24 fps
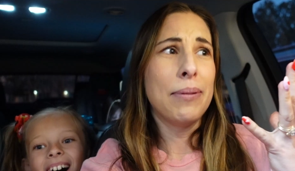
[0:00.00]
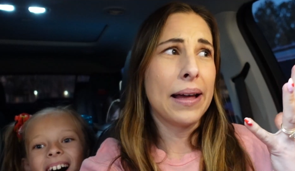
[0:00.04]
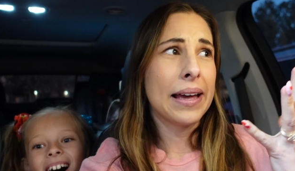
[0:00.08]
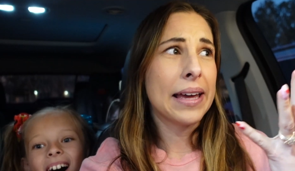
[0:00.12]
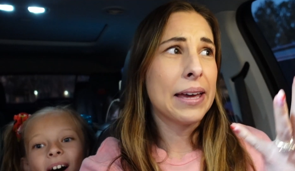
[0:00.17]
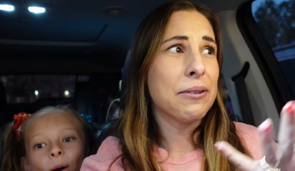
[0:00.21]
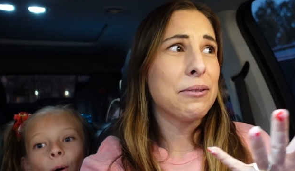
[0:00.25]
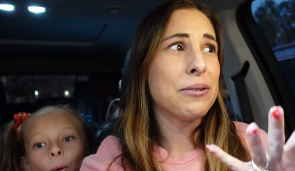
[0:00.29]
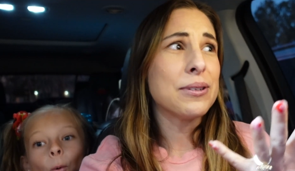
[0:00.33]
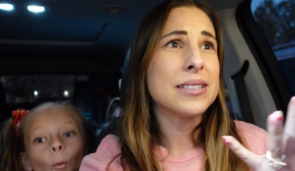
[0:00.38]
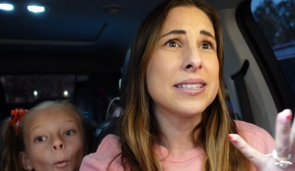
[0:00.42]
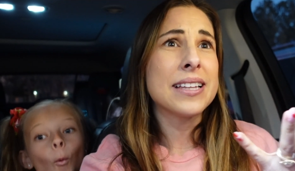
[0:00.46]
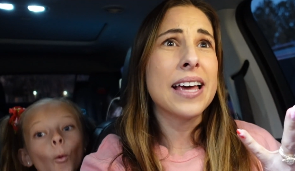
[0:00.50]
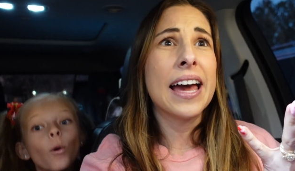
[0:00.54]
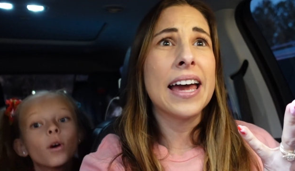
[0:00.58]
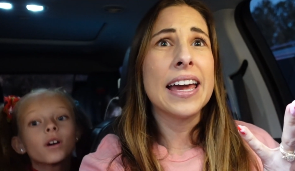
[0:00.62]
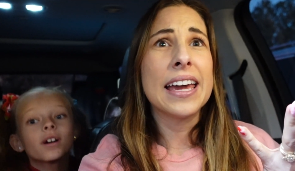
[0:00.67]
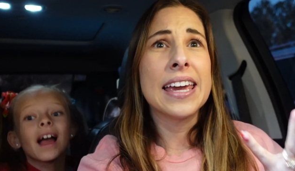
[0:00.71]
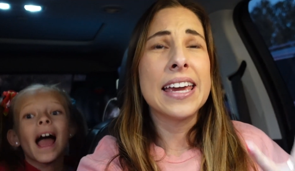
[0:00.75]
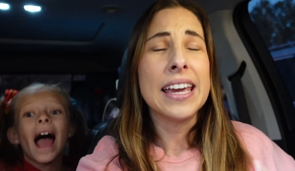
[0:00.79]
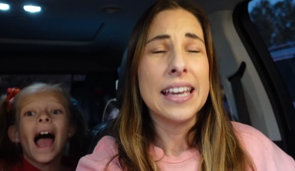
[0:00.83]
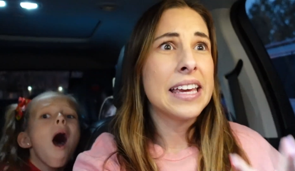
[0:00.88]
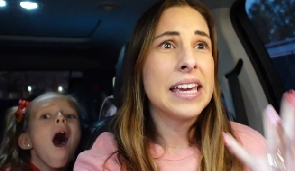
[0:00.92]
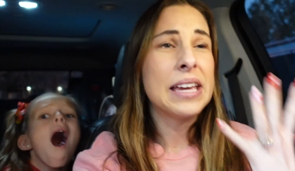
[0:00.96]
Speaker 1: Like it was
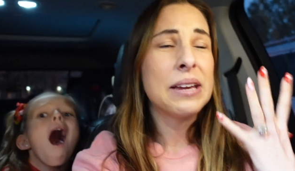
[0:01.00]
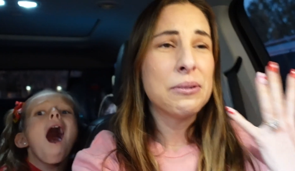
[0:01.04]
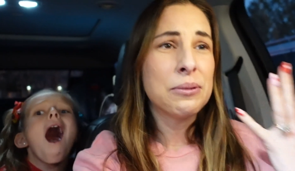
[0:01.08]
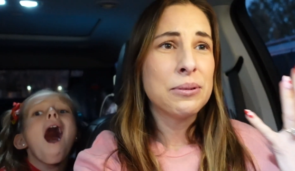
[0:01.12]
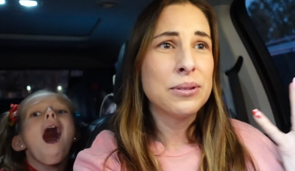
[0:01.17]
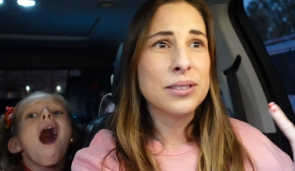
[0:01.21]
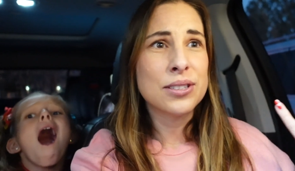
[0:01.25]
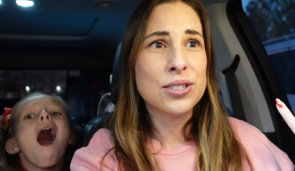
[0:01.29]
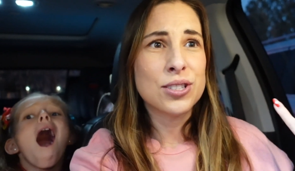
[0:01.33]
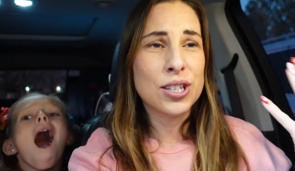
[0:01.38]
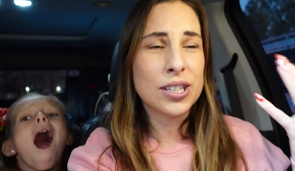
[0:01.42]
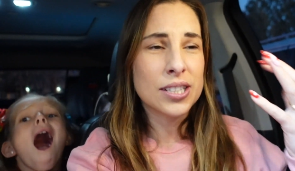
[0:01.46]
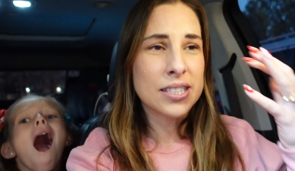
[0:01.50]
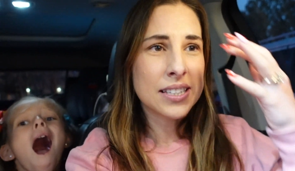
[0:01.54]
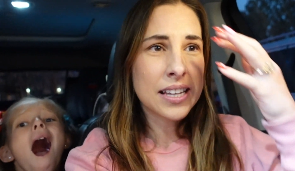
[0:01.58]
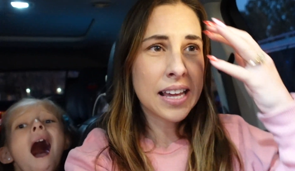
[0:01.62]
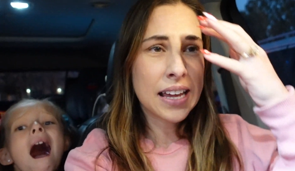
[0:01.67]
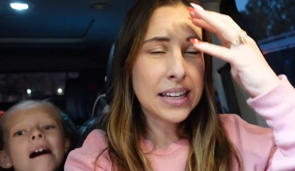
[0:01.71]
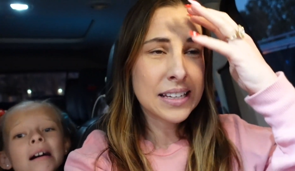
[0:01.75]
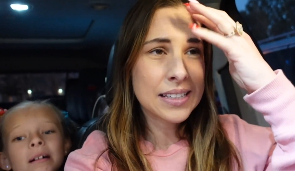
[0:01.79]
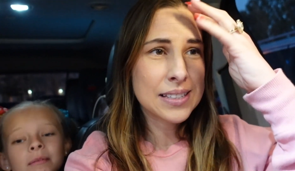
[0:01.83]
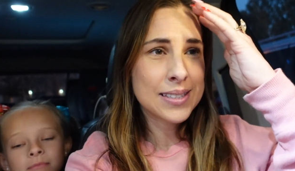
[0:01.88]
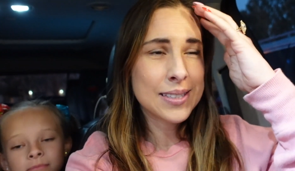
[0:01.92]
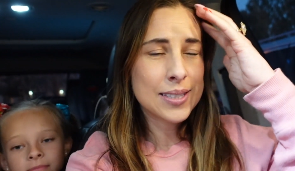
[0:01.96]
like, he was just
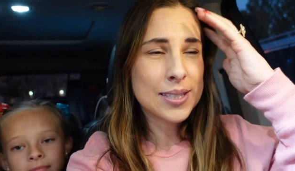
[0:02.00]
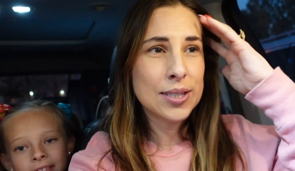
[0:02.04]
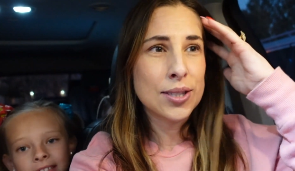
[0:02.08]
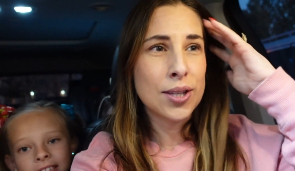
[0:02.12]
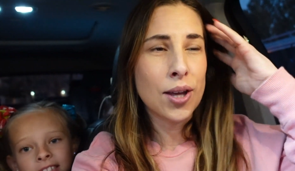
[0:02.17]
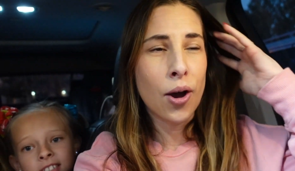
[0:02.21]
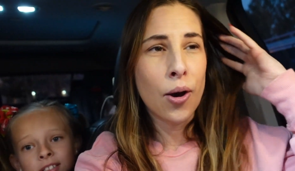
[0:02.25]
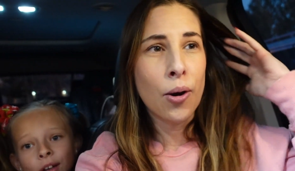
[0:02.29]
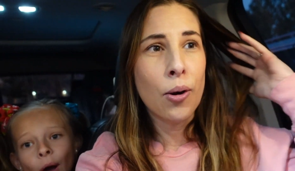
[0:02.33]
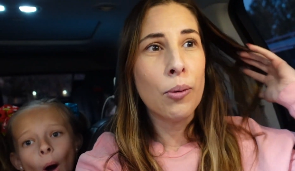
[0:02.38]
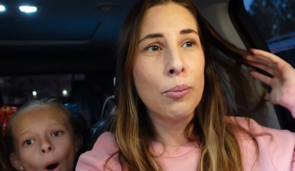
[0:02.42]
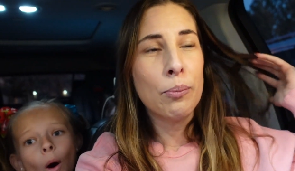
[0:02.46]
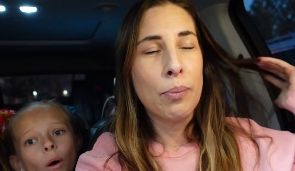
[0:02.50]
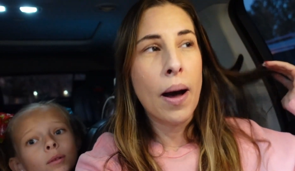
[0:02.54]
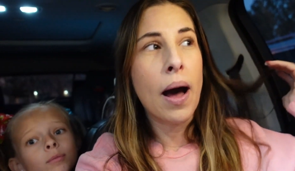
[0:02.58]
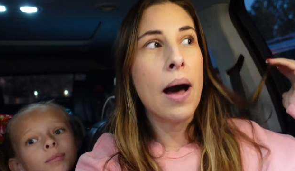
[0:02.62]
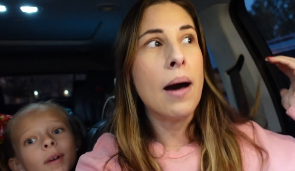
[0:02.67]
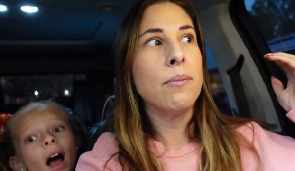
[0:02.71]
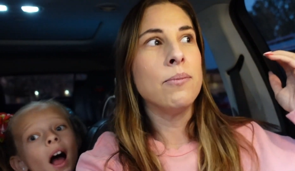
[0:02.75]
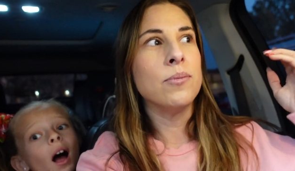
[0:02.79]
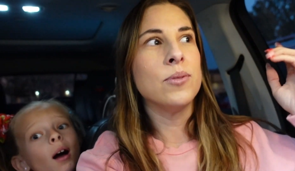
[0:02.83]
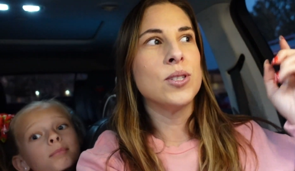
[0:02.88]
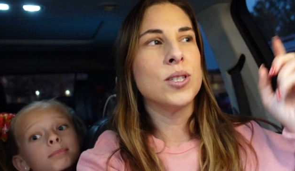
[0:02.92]
like so bummed.